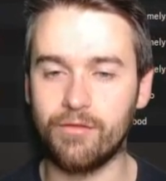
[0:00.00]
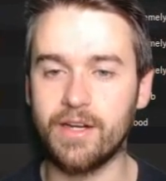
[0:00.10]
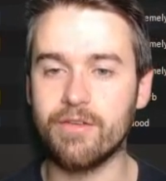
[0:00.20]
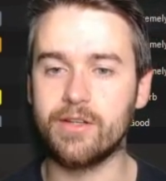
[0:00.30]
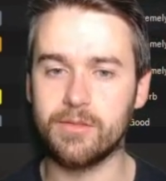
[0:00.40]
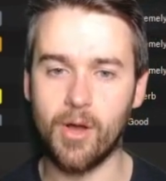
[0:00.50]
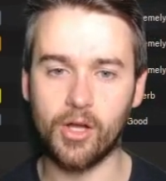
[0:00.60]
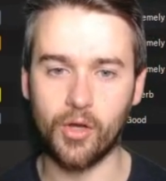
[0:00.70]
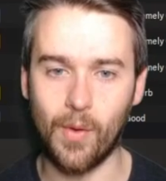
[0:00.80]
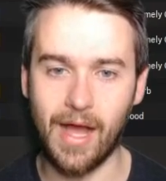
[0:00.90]
Federico
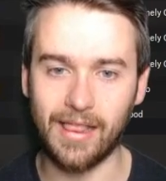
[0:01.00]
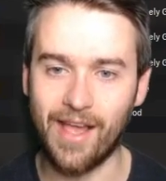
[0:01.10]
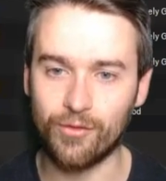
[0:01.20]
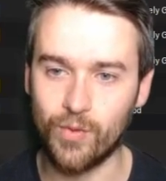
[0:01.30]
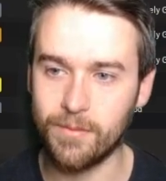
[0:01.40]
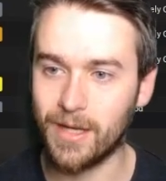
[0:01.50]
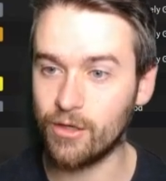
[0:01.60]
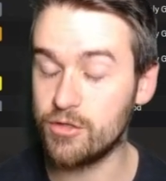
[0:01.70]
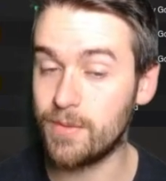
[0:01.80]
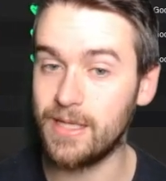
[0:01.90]
DiMarco at left wing back,
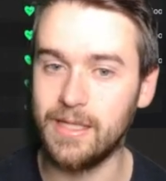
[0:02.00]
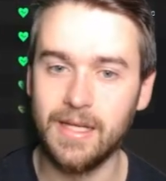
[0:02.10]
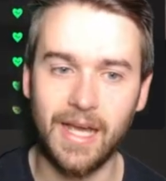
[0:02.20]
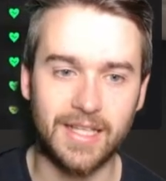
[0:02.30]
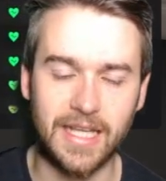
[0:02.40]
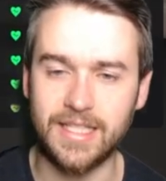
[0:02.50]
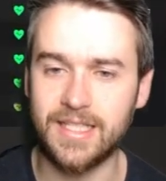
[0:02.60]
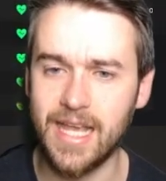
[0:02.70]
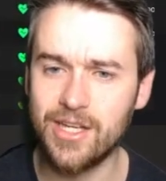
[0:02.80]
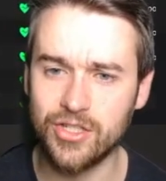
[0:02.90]
who's been
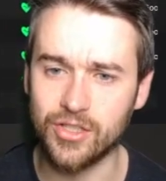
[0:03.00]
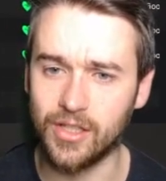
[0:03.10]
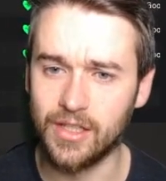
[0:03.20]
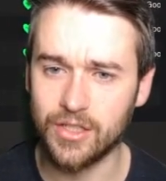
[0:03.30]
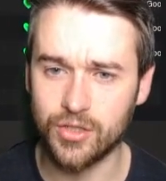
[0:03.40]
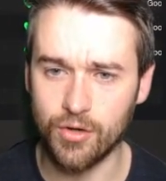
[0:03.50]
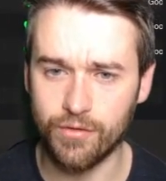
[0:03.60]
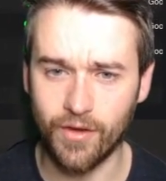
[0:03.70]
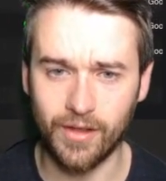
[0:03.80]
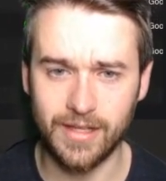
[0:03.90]
sensational so
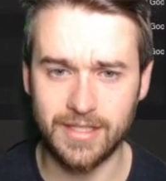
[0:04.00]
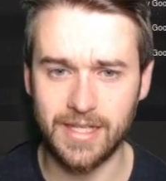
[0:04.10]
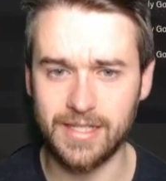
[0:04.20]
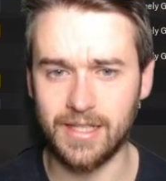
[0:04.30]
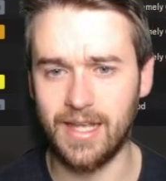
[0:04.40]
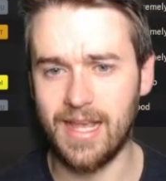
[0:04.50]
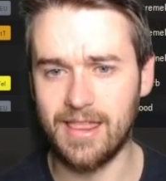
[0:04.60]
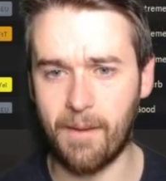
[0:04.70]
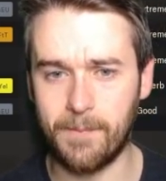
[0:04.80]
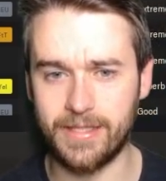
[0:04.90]
far this season in
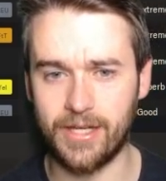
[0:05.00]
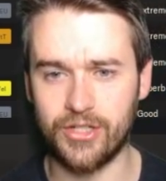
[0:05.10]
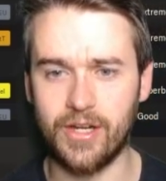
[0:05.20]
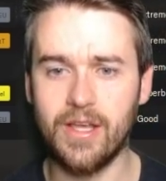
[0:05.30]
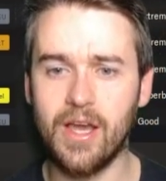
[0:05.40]
that position.